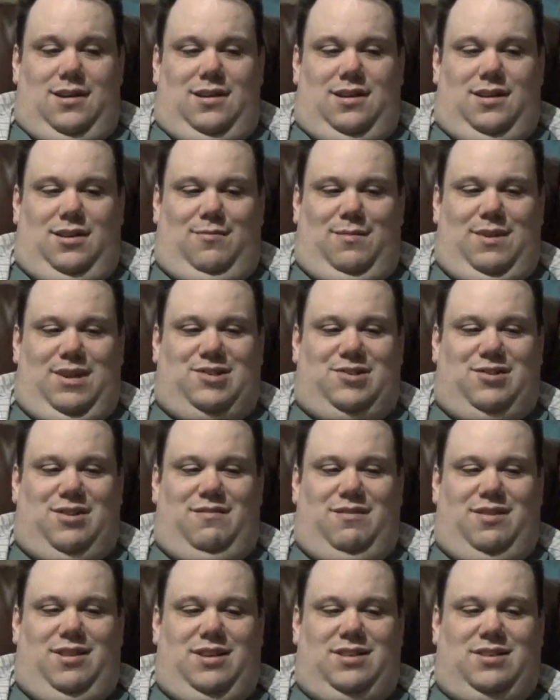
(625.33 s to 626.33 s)
You know, make sure
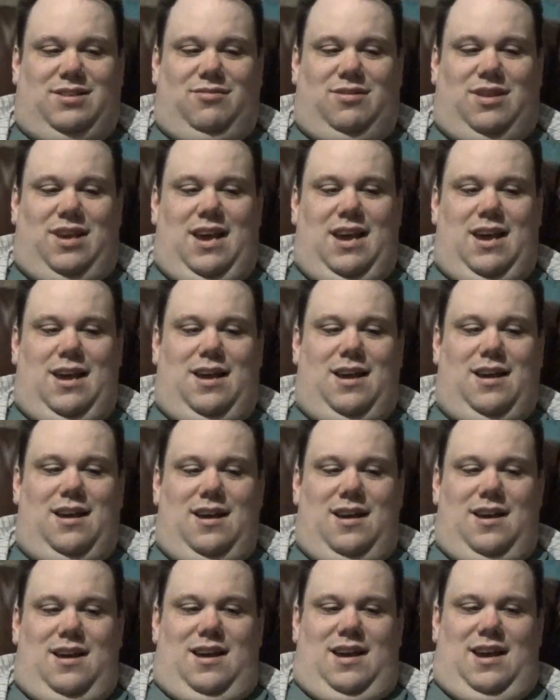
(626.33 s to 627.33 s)
everything's okay.
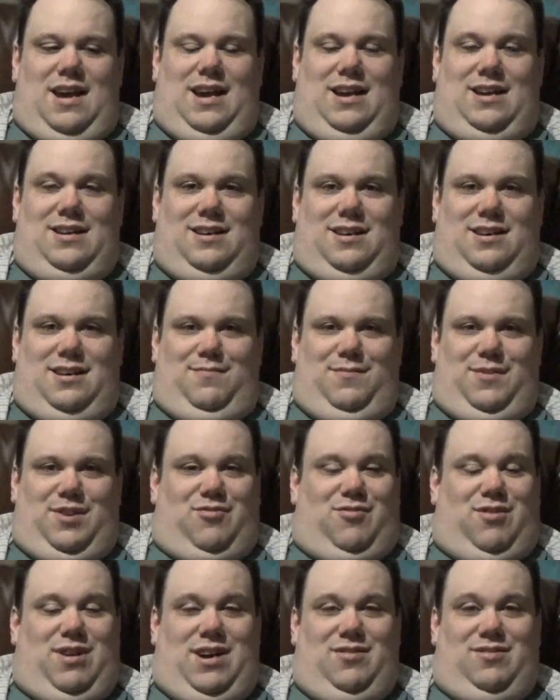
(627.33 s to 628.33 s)
And the
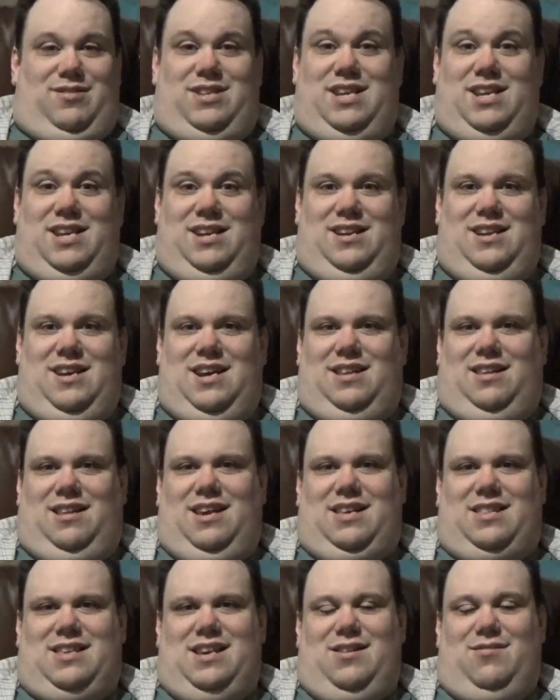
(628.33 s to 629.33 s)
crowd did not
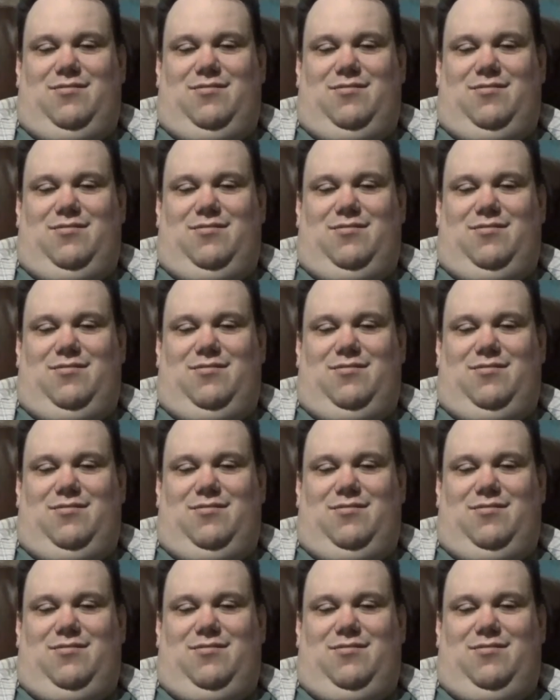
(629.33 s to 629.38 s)
like that.